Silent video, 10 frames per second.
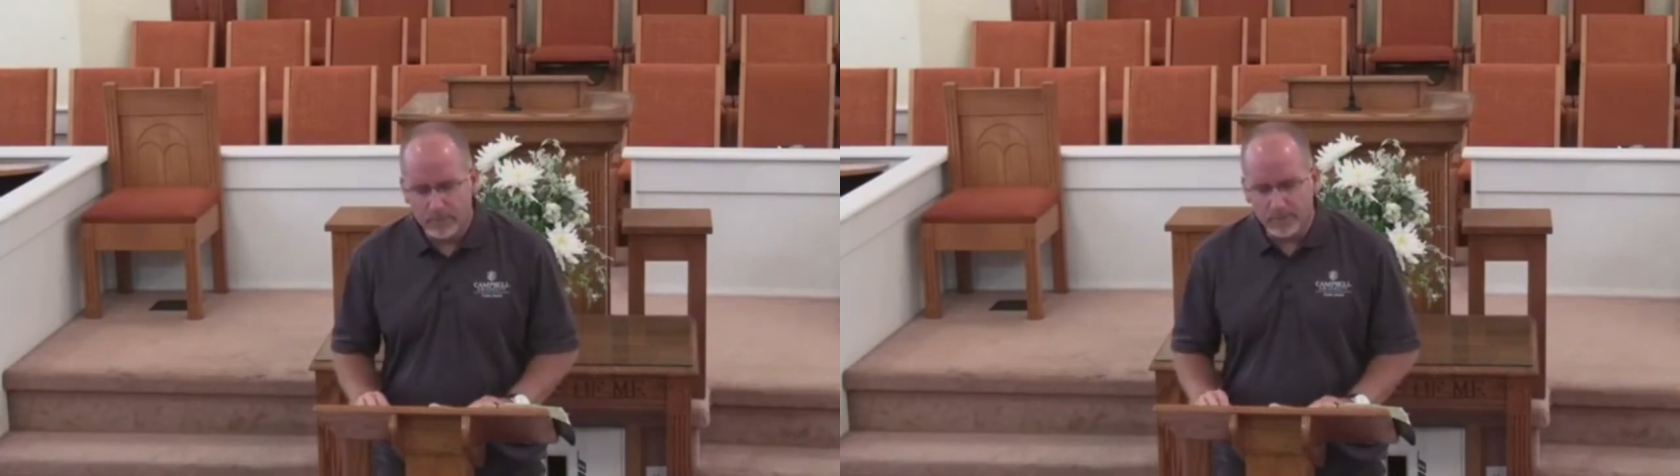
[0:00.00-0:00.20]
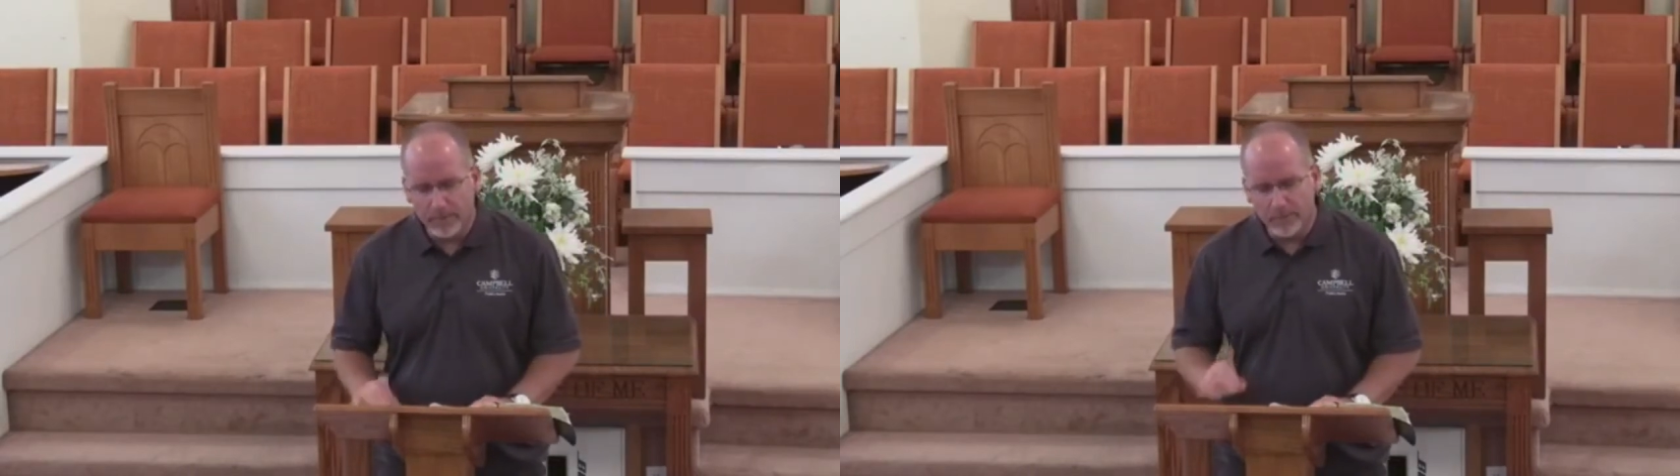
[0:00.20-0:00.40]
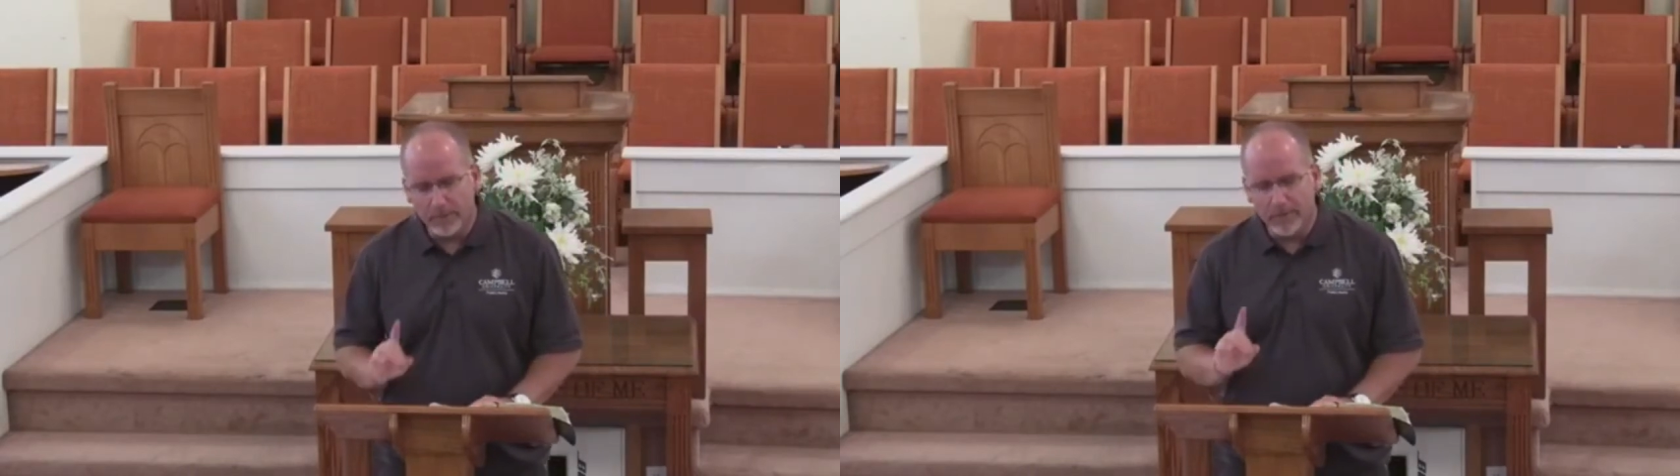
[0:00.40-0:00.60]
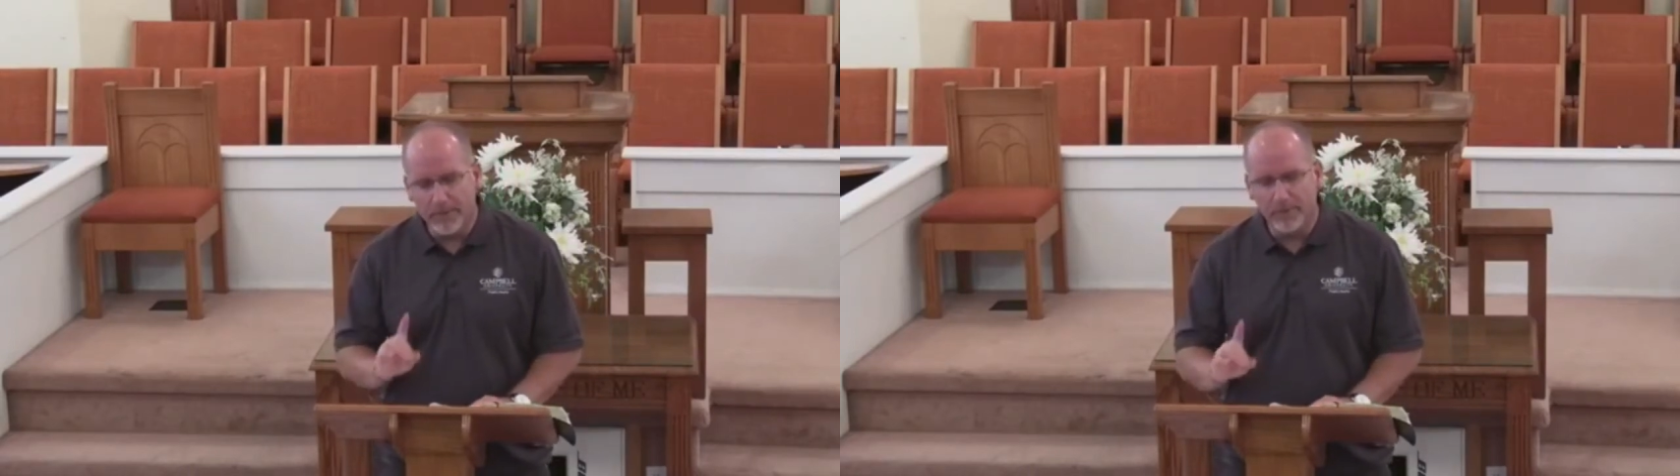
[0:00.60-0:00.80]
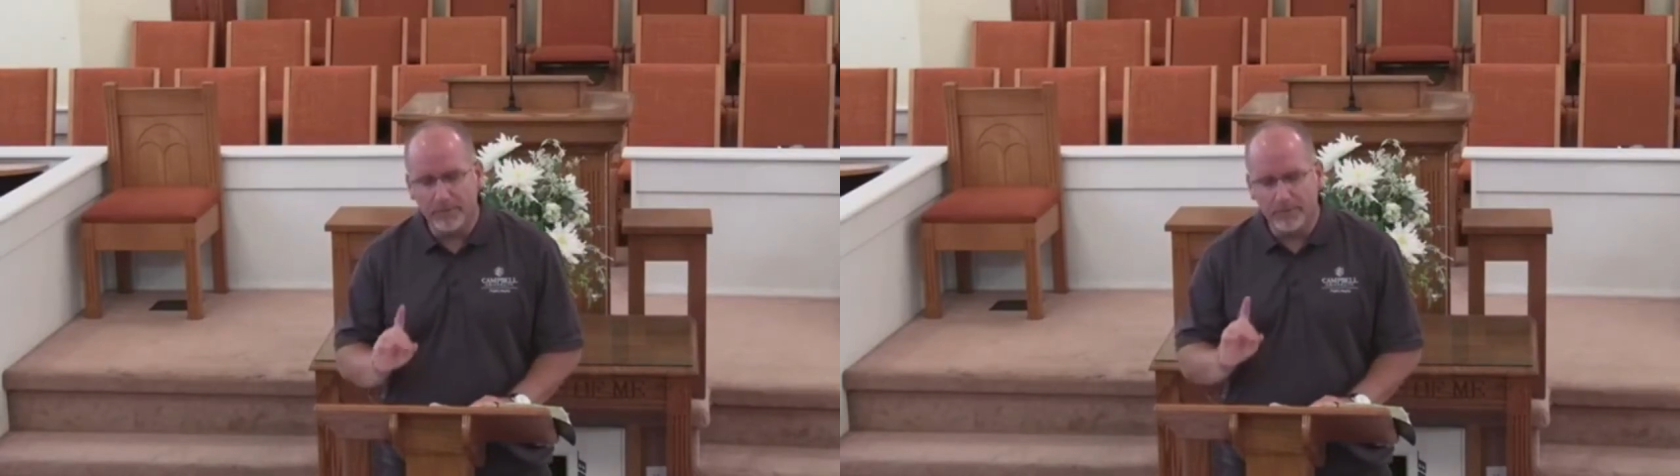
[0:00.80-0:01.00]
may we
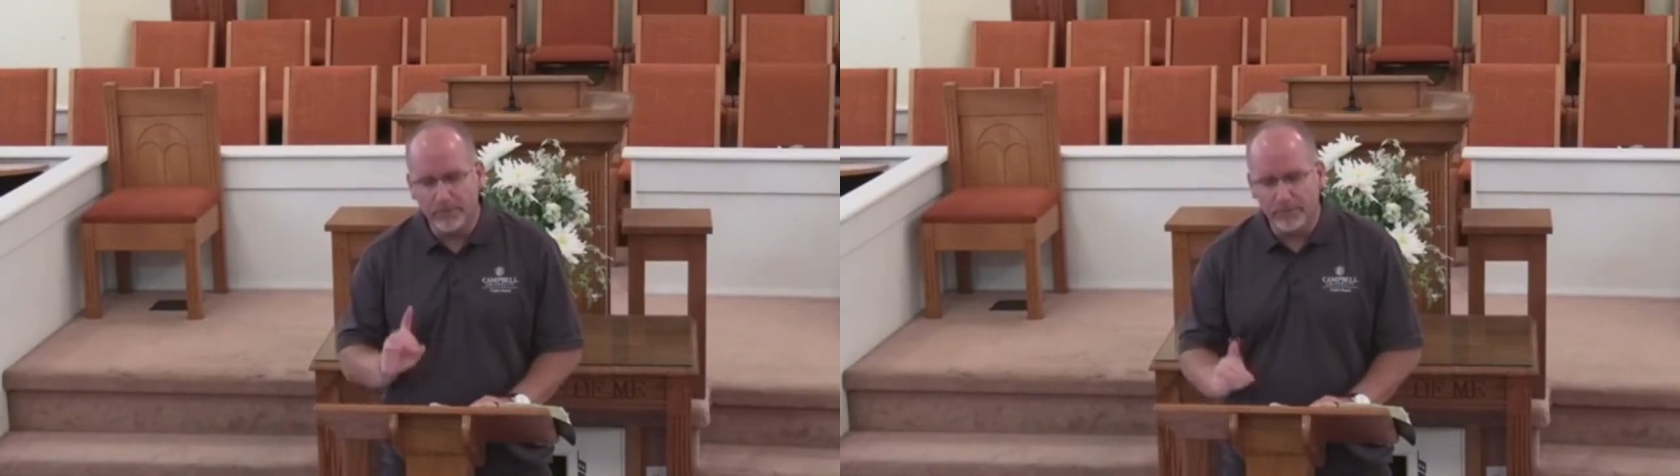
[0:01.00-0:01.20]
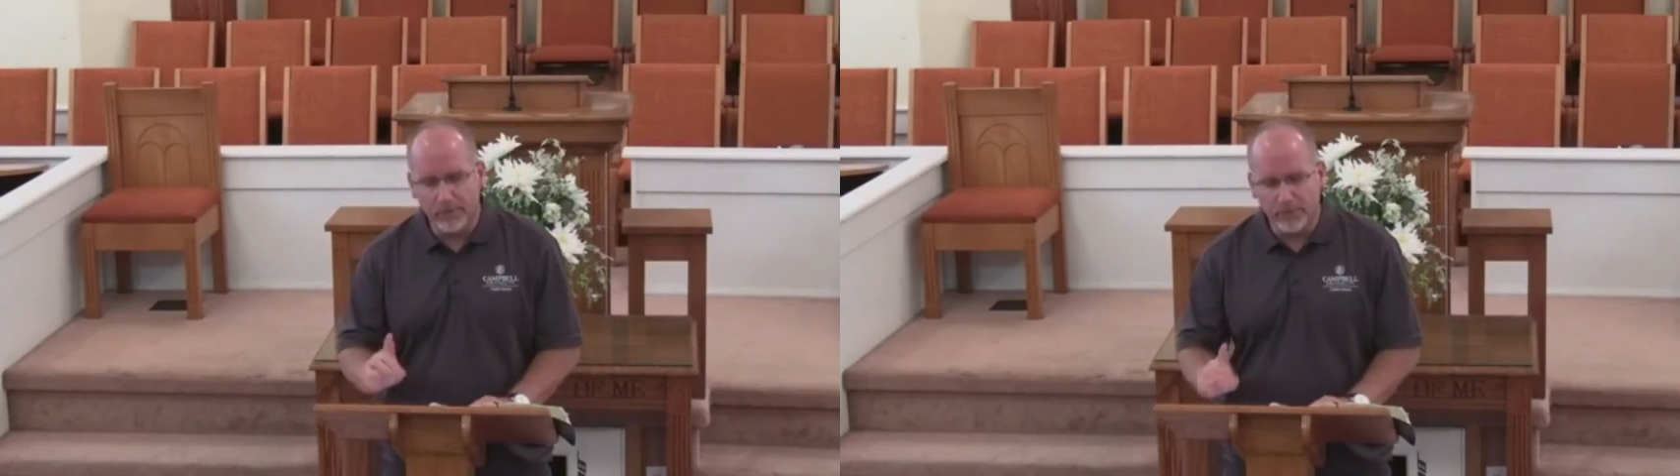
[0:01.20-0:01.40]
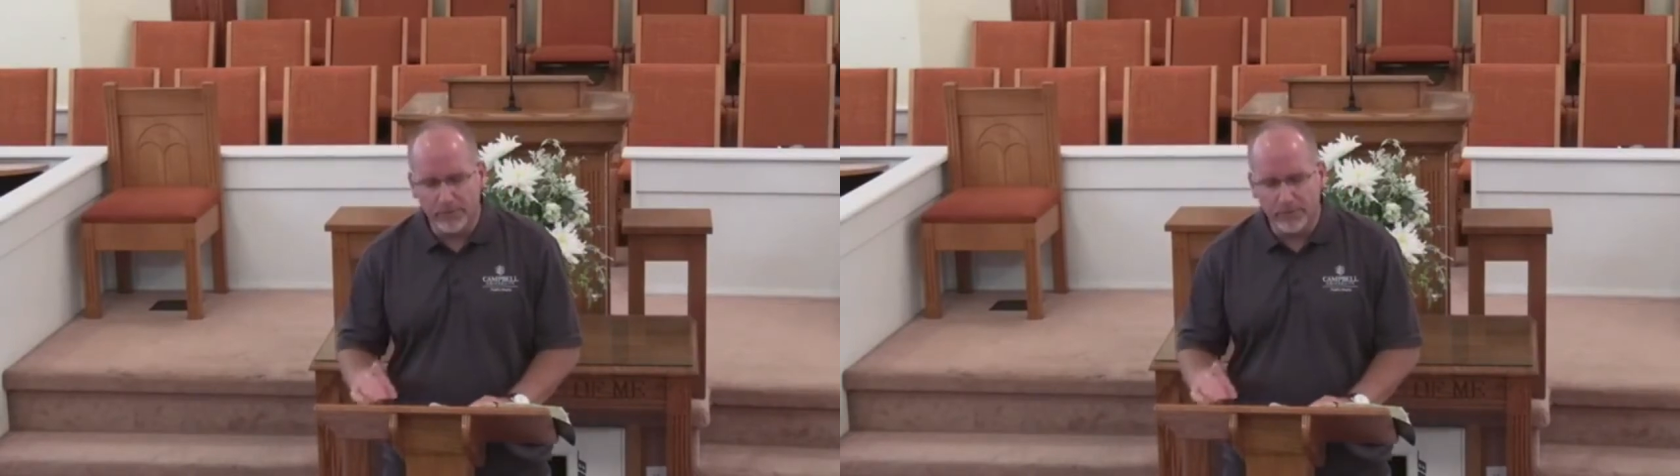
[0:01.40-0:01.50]
hear from you.